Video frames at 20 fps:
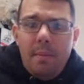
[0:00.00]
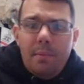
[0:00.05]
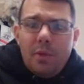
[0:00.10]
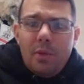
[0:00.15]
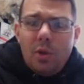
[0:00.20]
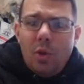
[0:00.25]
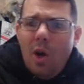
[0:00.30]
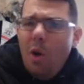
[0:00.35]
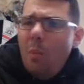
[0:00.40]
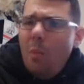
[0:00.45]

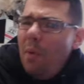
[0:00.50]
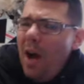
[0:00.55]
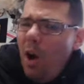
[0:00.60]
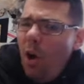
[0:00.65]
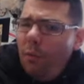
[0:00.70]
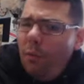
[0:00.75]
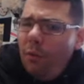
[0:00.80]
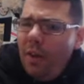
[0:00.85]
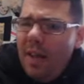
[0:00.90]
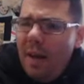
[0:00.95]
So
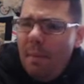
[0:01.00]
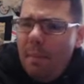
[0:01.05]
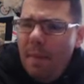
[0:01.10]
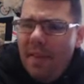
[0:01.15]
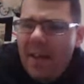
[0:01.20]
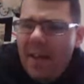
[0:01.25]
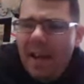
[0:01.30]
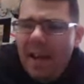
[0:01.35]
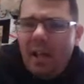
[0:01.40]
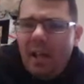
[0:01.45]
hopefully that
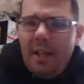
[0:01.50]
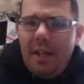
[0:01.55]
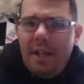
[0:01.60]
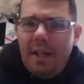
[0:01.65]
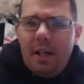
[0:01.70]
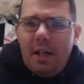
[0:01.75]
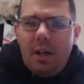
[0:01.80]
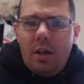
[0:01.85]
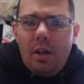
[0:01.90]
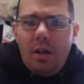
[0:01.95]
made that
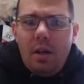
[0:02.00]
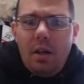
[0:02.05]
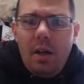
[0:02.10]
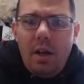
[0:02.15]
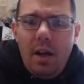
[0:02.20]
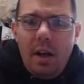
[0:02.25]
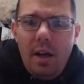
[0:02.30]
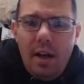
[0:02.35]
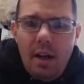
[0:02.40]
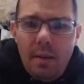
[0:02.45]
clear
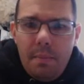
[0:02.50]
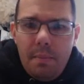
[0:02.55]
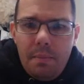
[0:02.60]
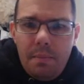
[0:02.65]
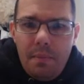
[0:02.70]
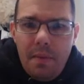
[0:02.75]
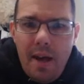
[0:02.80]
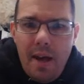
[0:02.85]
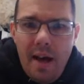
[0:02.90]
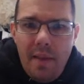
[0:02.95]

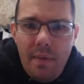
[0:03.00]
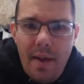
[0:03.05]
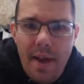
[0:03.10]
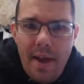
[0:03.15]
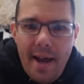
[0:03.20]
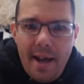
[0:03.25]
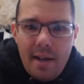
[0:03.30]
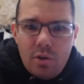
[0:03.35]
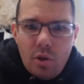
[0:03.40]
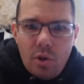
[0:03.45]
on
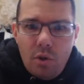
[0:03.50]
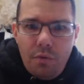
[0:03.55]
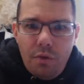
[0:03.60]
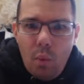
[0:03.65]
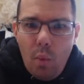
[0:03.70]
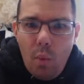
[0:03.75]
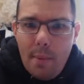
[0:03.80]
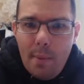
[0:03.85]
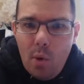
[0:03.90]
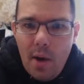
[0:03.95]
that. So for
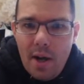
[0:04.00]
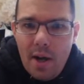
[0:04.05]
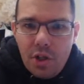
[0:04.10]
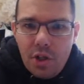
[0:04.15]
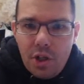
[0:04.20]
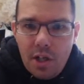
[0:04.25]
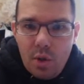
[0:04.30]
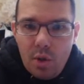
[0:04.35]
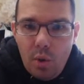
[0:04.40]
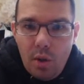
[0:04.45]
the web
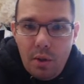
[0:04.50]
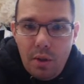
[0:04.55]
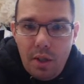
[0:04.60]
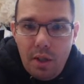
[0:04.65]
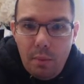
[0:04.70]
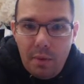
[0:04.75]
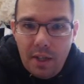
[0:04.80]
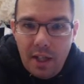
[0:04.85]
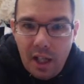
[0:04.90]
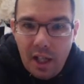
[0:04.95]
quest, you're going to do
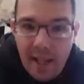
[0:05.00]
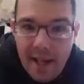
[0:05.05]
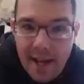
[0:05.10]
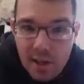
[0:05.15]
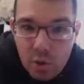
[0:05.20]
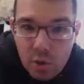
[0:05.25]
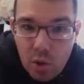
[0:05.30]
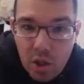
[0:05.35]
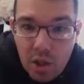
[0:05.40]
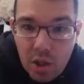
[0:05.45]
it in the
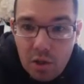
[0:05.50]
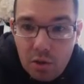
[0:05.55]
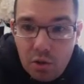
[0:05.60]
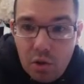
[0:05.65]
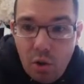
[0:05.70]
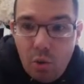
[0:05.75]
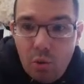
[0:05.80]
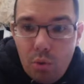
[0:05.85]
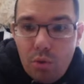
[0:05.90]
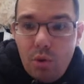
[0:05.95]
classwork.
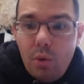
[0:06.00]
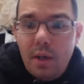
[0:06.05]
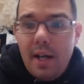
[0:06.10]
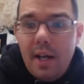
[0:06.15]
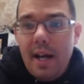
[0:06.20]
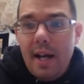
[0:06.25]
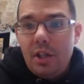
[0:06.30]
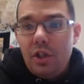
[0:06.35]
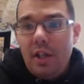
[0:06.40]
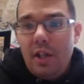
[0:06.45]
Don't do it
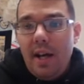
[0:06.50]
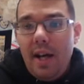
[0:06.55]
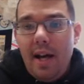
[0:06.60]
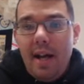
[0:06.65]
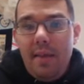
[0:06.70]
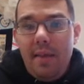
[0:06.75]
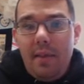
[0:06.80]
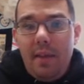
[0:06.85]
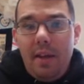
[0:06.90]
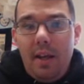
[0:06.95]
actually
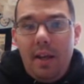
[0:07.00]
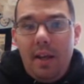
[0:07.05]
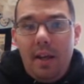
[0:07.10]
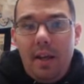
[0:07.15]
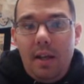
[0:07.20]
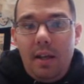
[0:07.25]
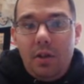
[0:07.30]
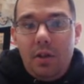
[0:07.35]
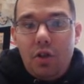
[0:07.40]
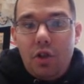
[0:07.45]
on
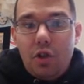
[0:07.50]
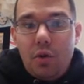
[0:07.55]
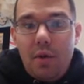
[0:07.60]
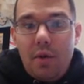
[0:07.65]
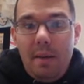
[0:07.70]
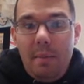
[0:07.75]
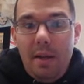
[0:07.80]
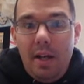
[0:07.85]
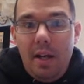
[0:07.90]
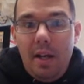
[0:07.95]
the
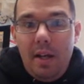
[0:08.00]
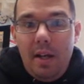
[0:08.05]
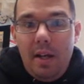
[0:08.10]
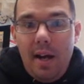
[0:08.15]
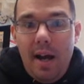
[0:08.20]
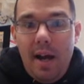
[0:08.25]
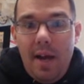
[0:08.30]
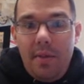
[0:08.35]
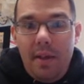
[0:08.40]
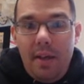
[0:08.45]
streaming
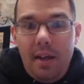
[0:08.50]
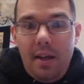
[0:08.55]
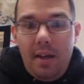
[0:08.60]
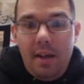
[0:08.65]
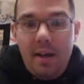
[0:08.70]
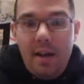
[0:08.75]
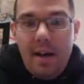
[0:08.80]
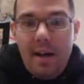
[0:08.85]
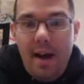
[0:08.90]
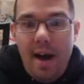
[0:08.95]
on
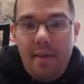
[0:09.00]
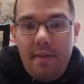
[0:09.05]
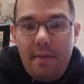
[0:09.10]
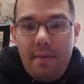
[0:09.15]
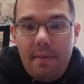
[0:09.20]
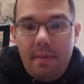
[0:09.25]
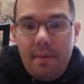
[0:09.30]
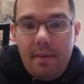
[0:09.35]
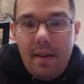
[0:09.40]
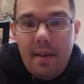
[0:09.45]

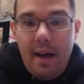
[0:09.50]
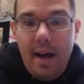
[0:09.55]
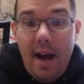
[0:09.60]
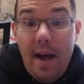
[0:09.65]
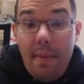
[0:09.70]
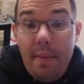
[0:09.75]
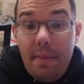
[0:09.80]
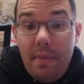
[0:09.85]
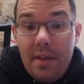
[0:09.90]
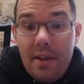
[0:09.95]

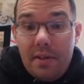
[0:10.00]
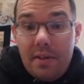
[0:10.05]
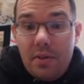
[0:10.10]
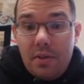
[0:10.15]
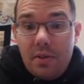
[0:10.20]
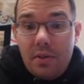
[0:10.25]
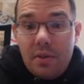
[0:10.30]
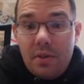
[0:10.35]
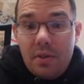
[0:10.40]
this